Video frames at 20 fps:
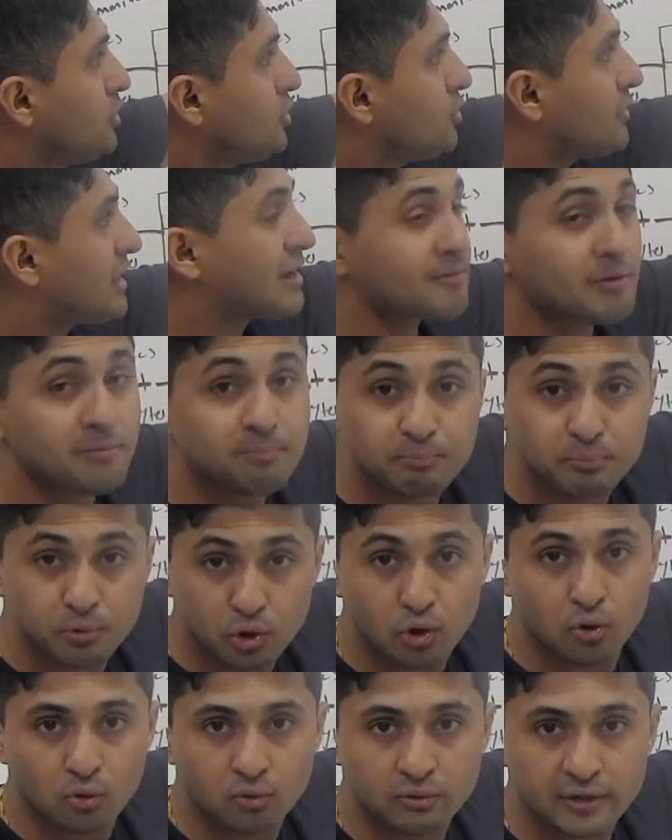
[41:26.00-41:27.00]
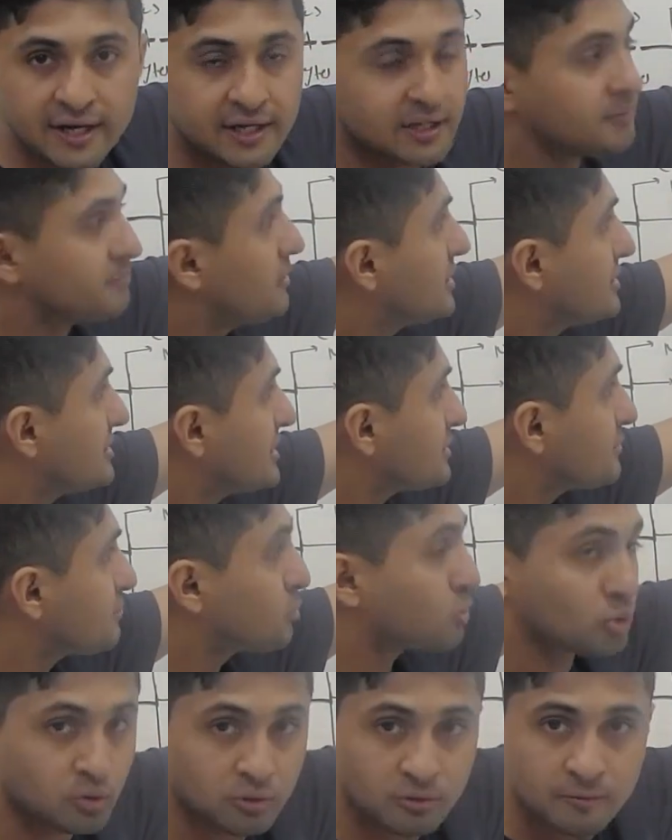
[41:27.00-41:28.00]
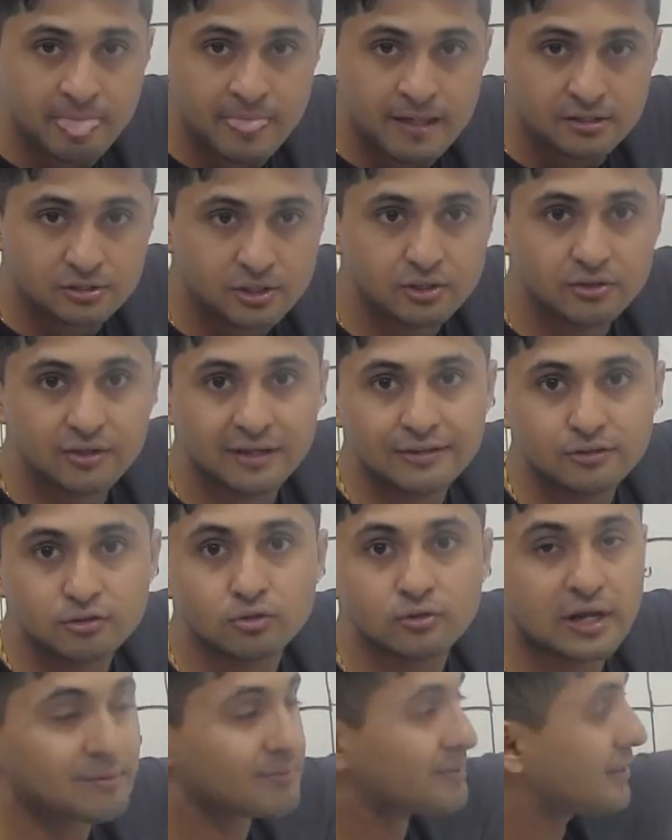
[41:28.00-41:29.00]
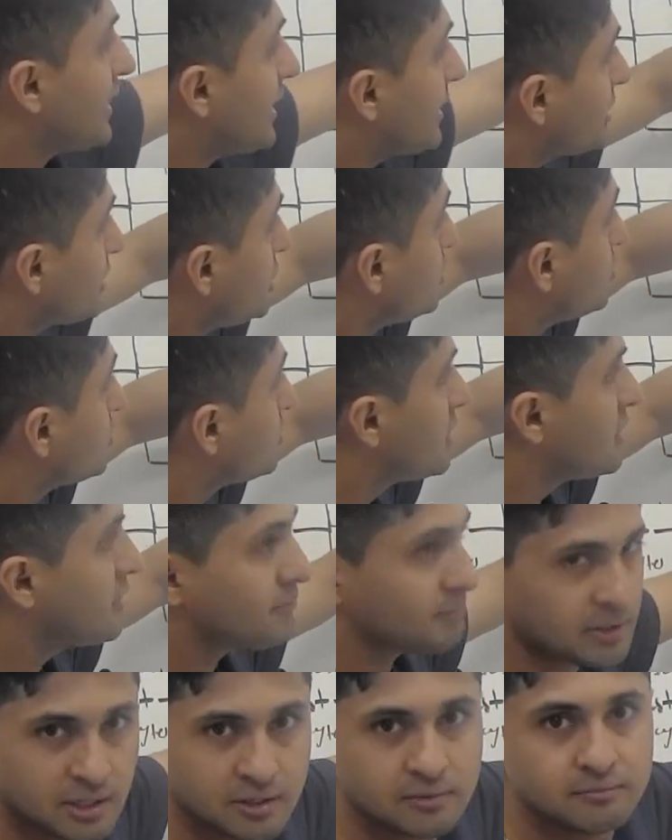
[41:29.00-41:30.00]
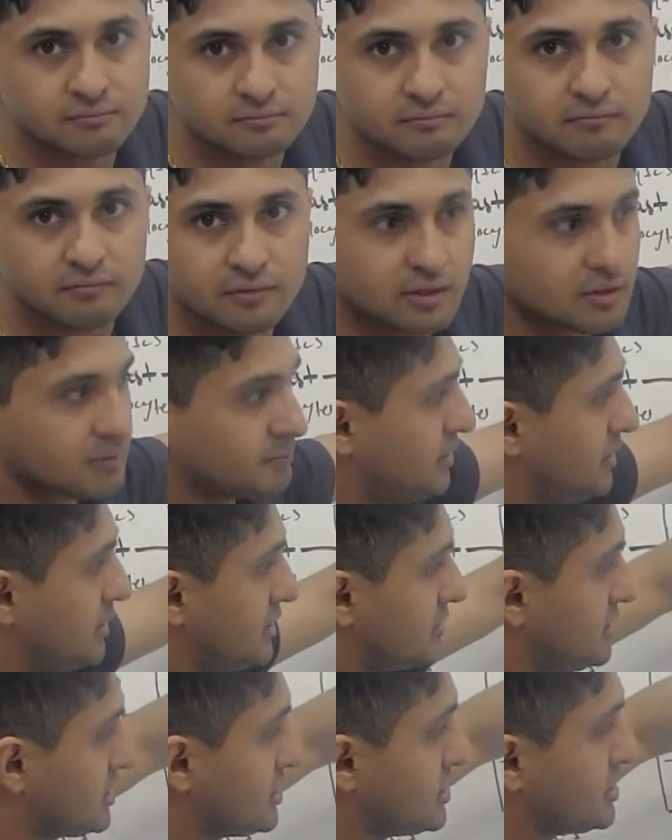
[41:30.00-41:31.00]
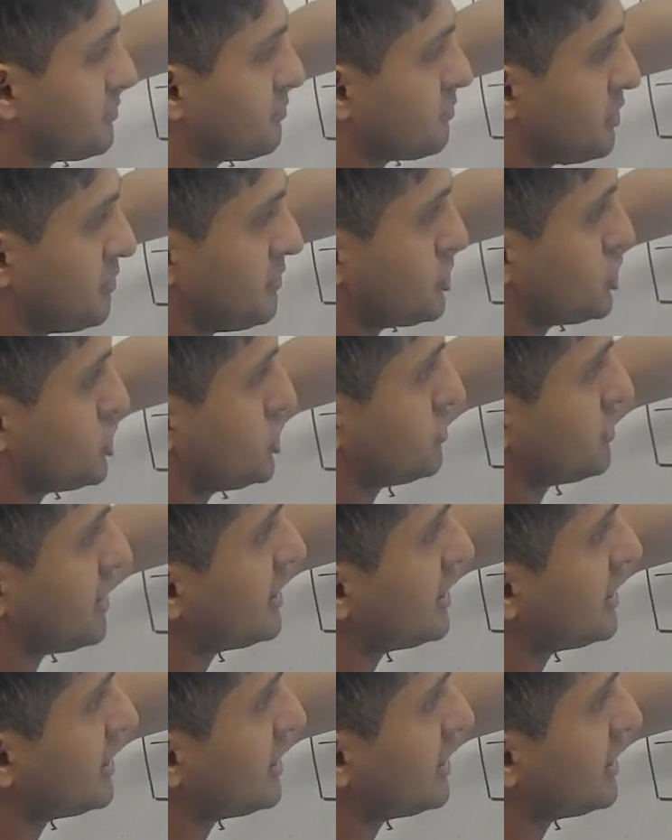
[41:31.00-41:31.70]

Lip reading: you're going to have a pro, right? Because that's a pro. So you could have like acute, meaning because this is premature,